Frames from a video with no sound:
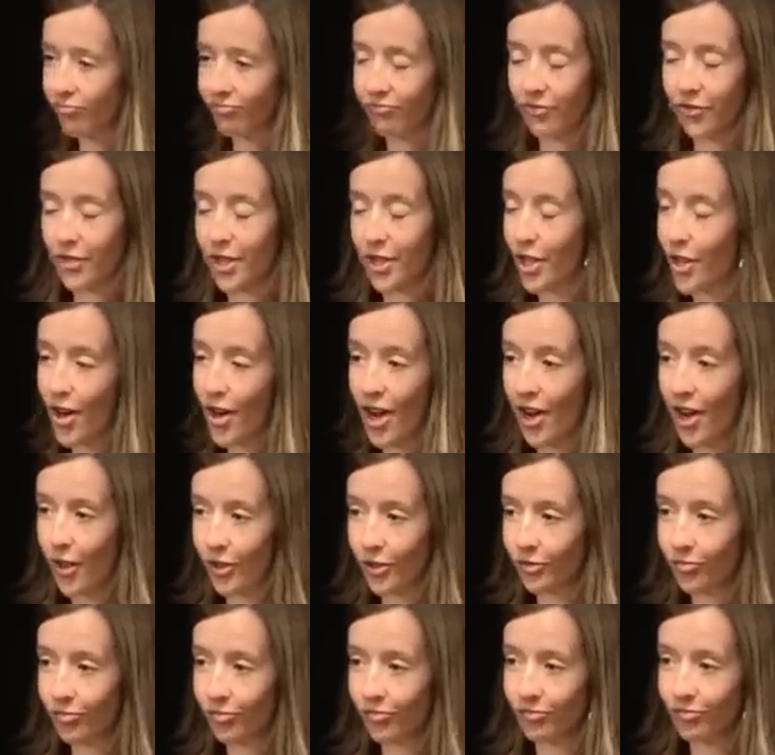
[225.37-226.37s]
figure
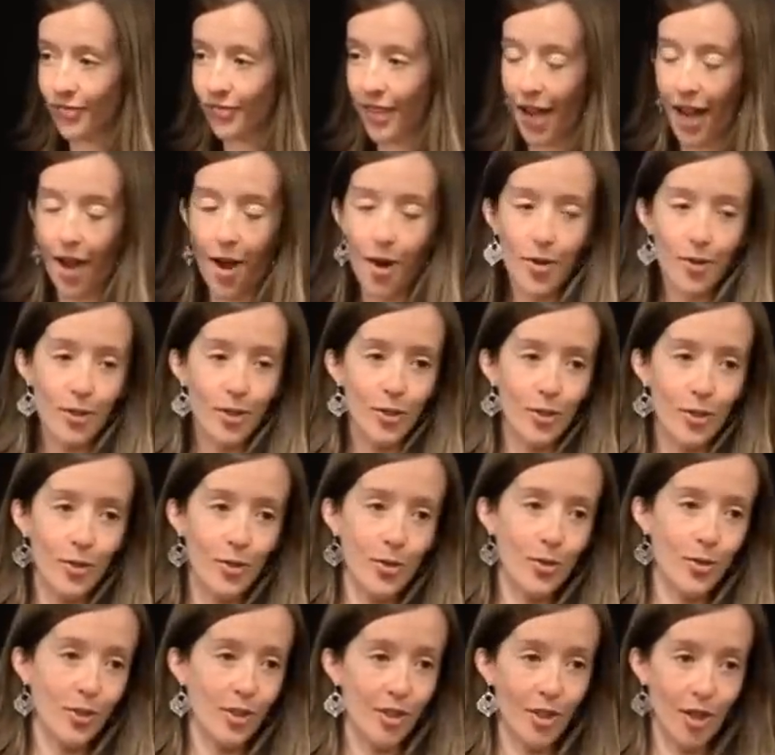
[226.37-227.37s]
out how
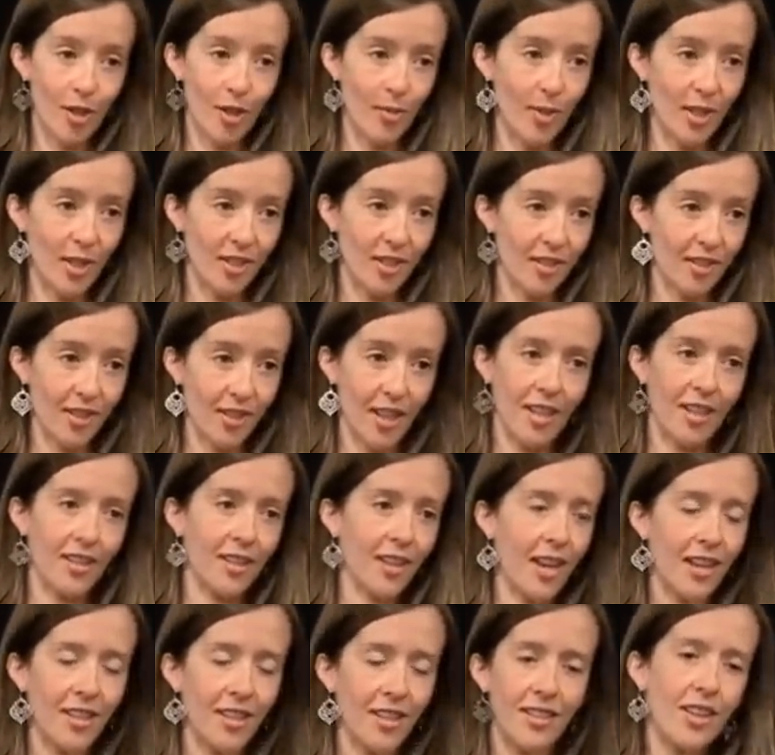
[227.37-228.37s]
to start a business. I
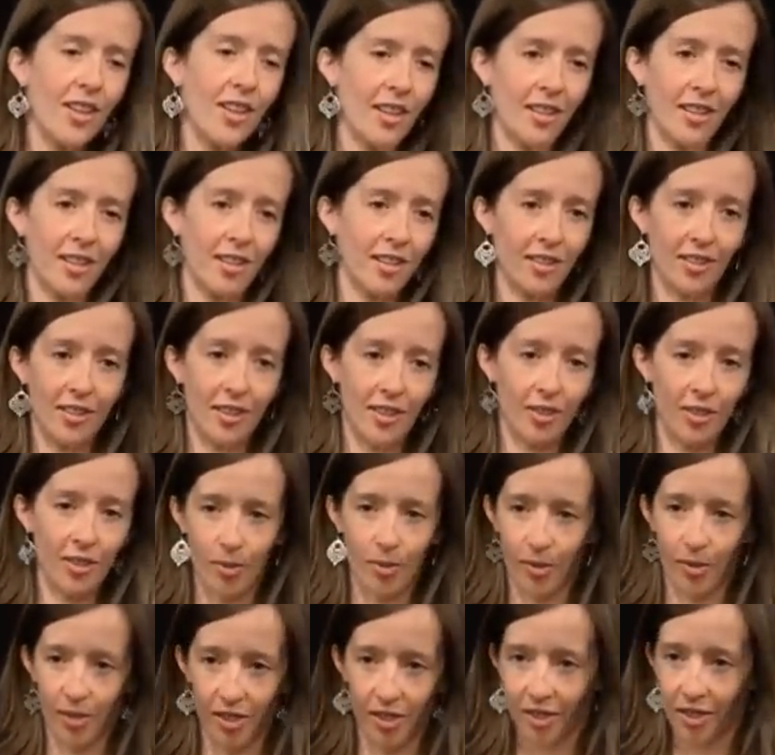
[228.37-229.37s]
had nothing to do
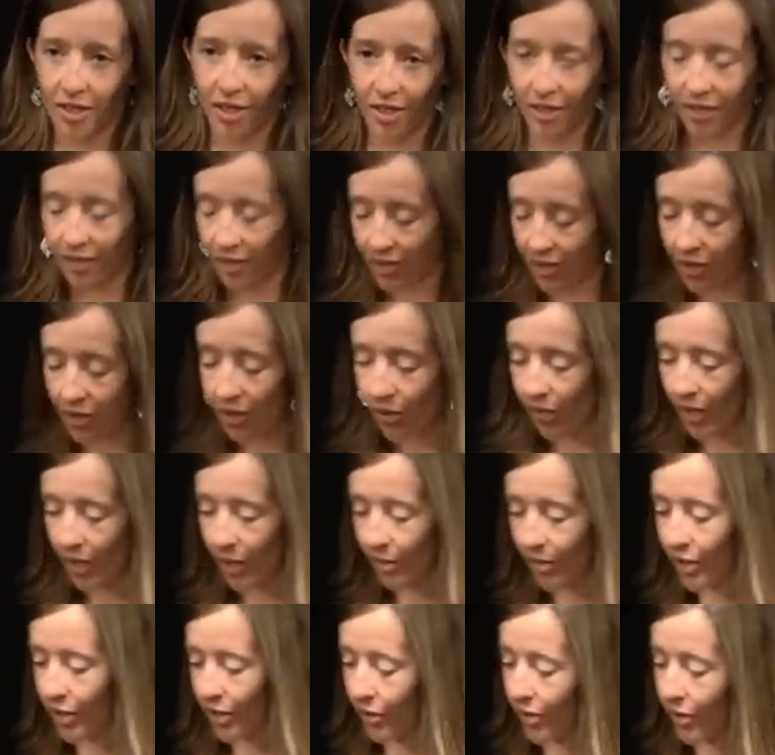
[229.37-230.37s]
with this. I didn't know what I
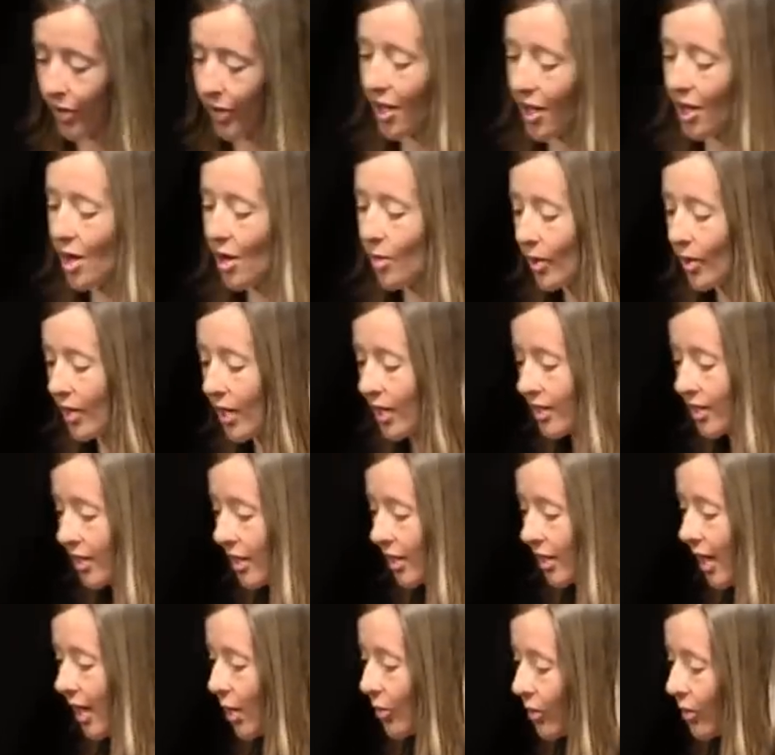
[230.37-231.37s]
was doing. But I
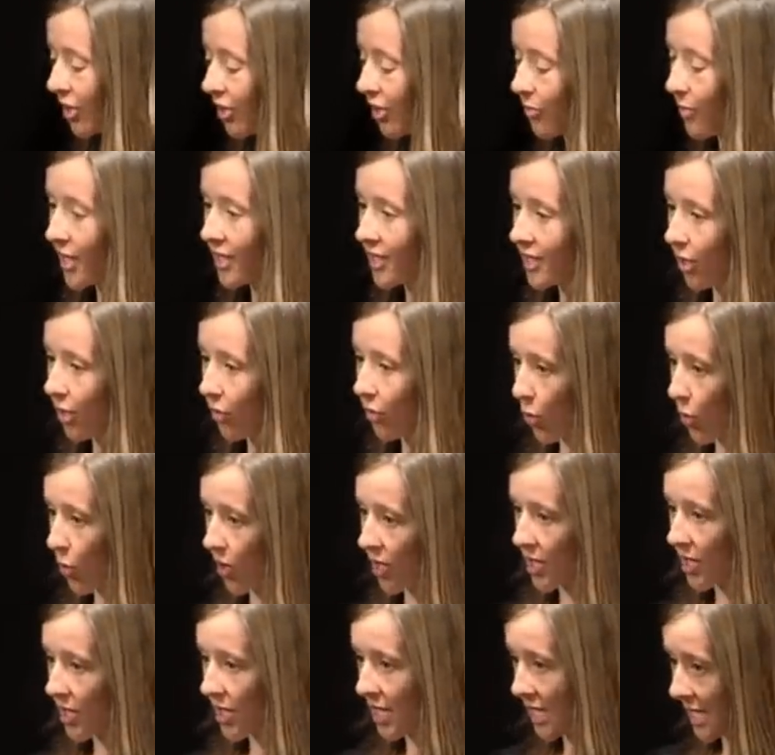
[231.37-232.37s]
said, I will give myself
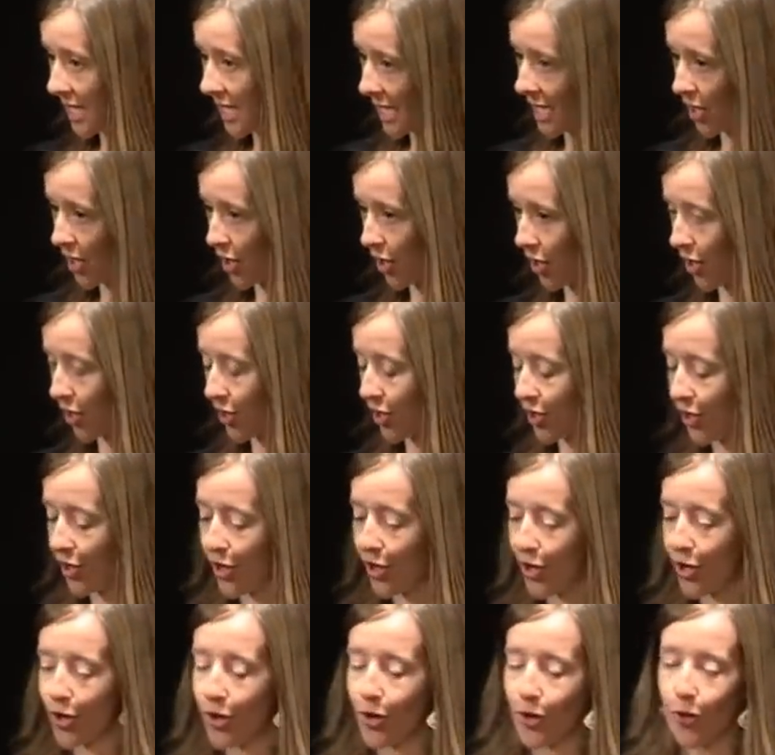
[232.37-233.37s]
1 year
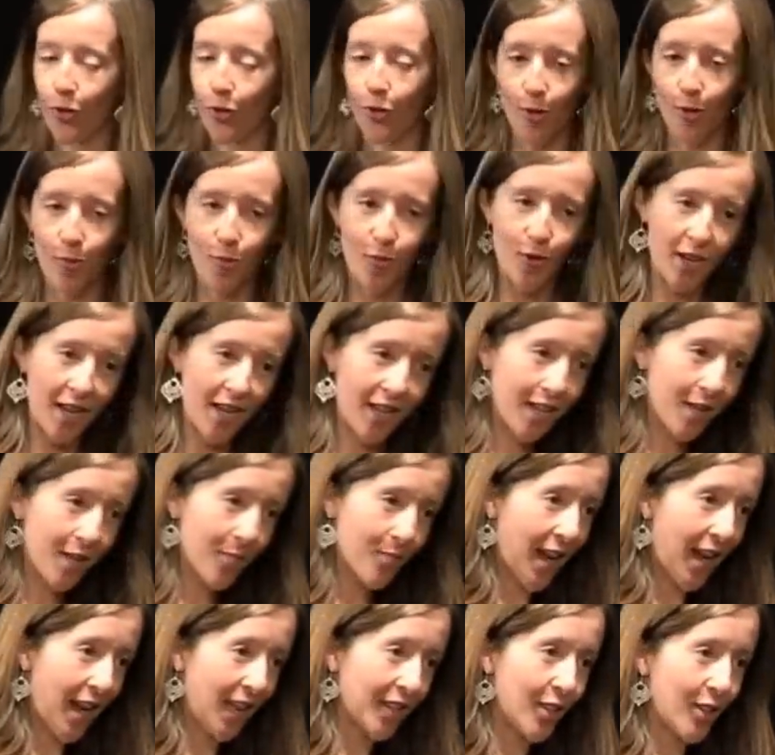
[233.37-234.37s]
from when I get
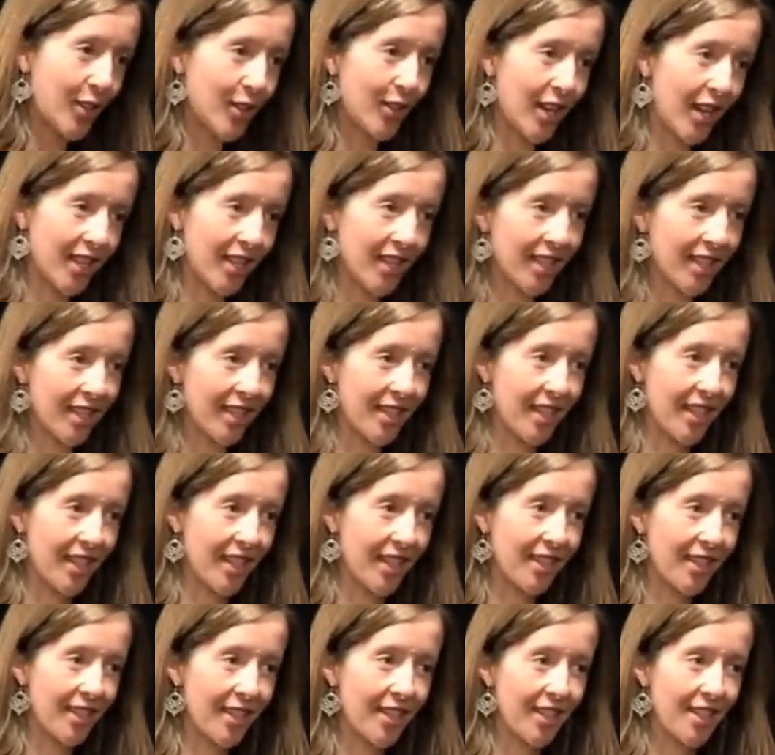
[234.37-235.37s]
back to the United
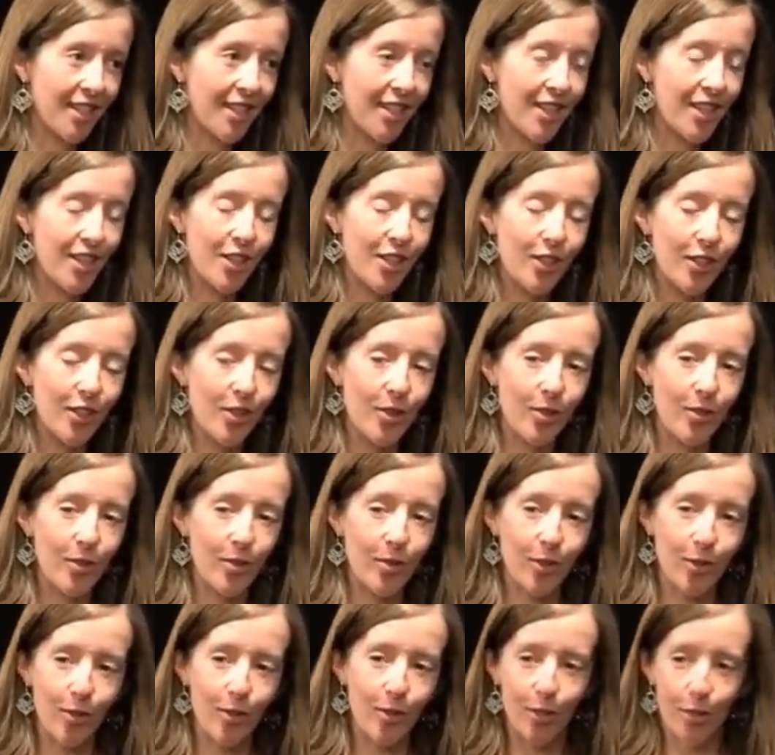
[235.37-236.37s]
States
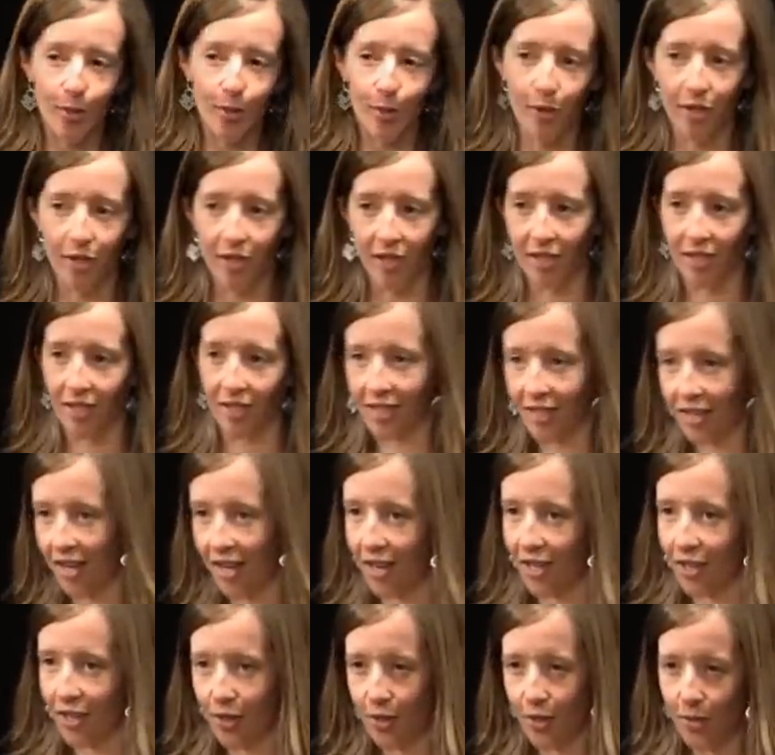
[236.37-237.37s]
to do two things, because I
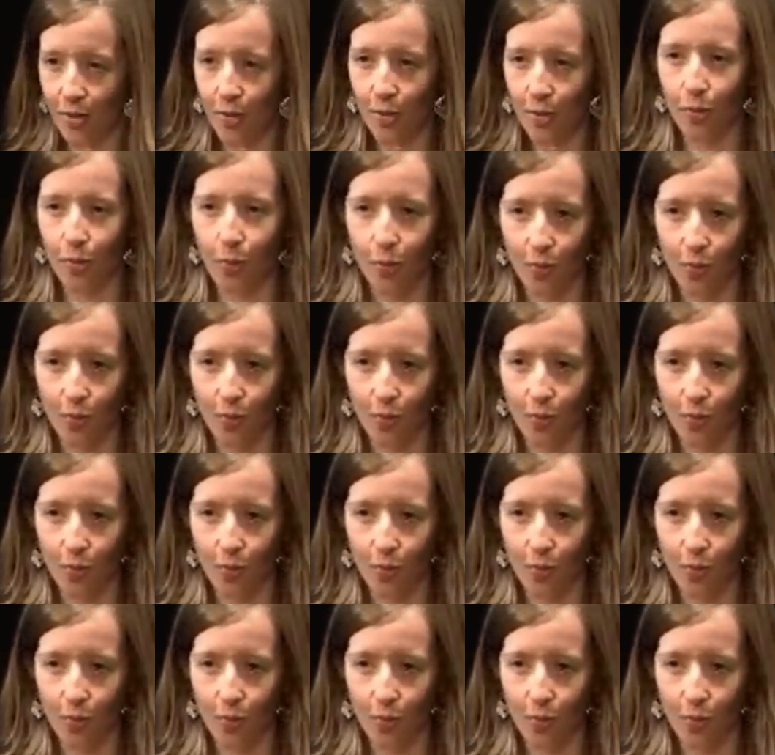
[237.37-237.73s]
had two